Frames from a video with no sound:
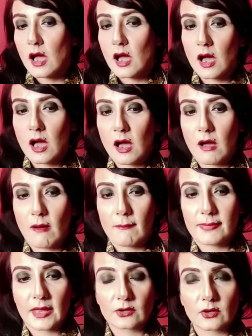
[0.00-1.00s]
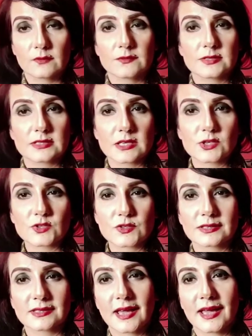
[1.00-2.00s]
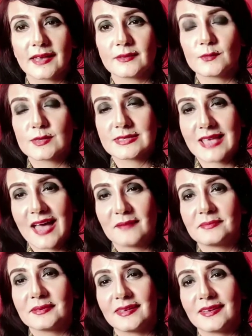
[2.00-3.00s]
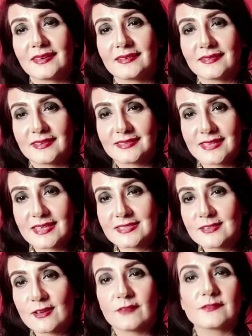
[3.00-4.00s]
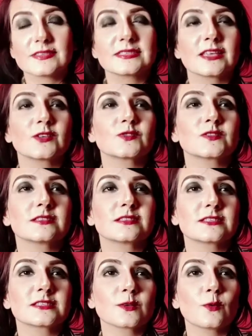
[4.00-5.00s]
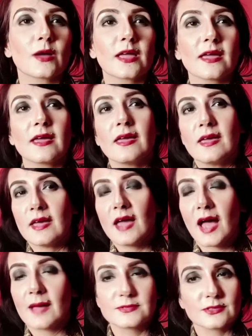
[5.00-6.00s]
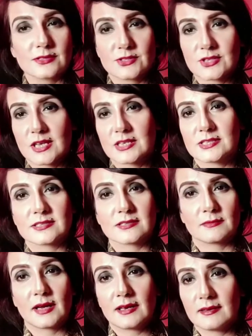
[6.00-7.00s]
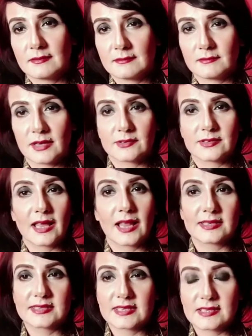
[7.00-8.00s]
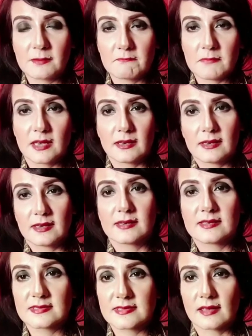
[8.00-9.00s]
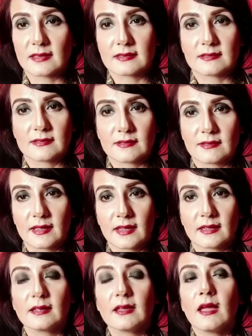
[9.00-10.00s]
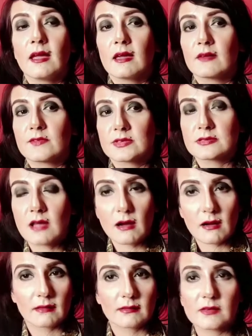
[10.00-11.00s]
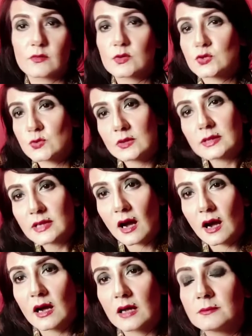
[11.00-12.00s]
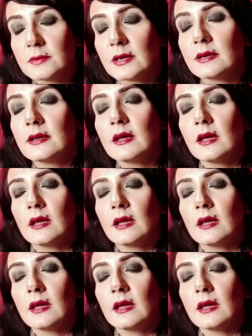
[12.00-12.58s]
that conversation that was happening, that tense conversation, the square, absolutely changed my reality in a minute, in a second, okay? It was hard, it was really hard, but